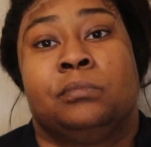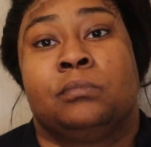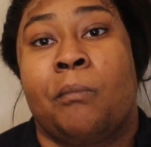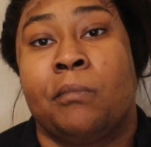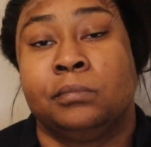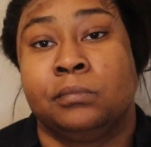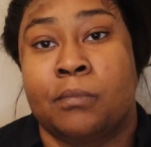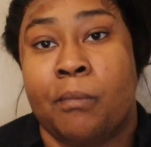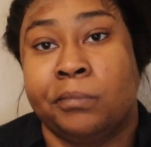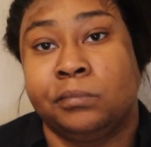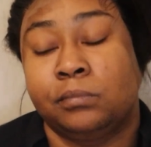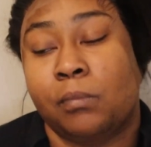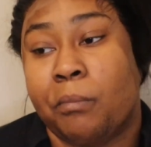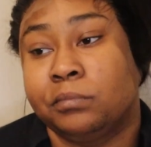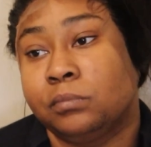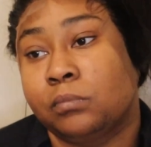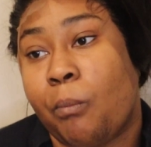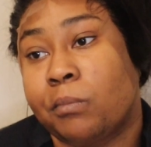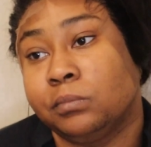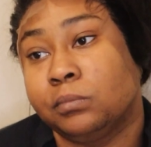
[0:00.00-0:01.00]
the knots.
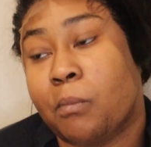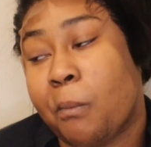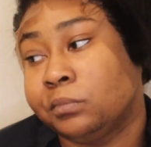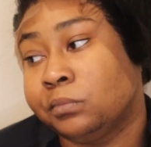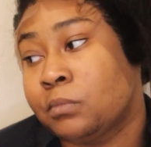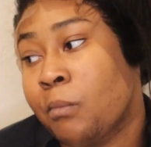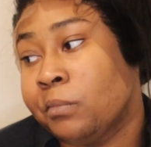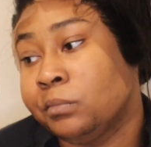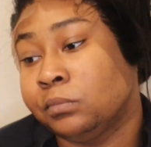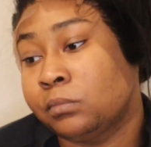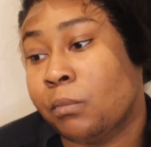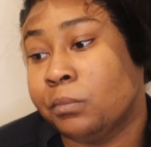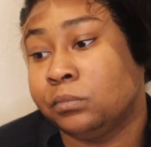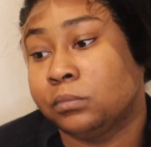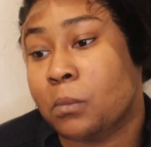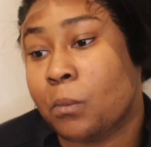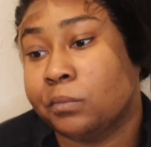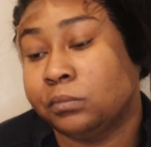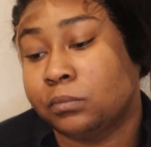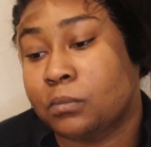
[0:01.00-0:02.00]
Now, I
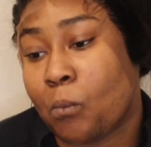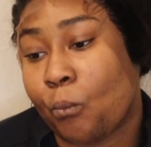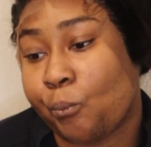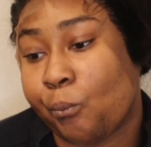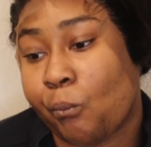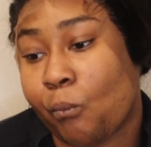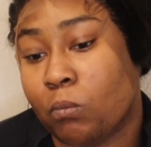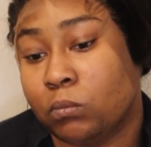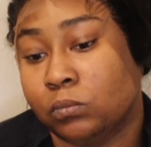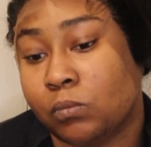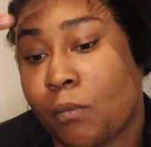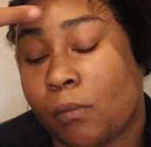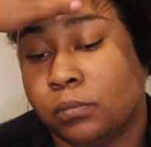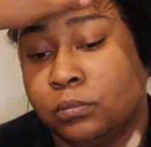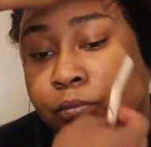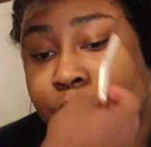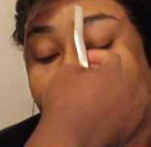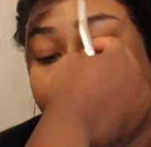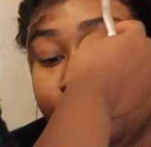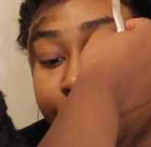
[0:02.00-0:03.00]
did not have any
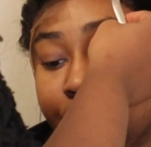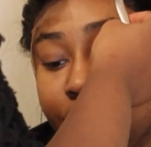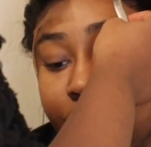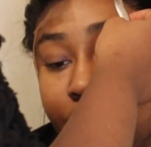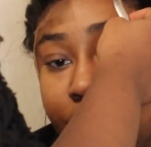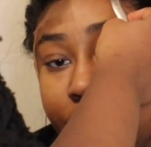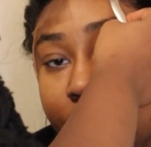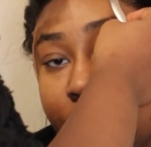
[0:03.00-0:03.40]
bleach. I was not